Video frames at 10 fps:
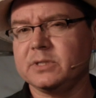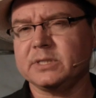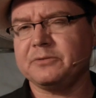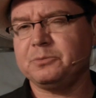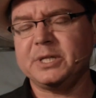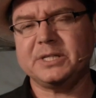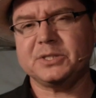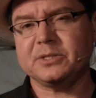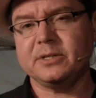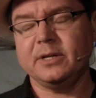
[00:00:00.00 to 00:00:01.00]
to 7
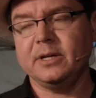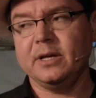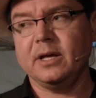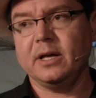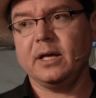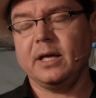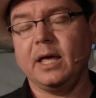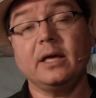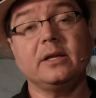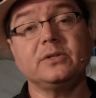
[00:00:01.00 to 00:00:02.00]
minutes,
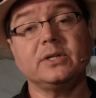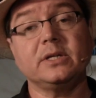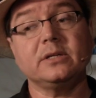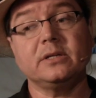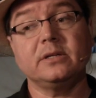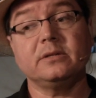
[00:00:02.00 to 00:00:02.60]
and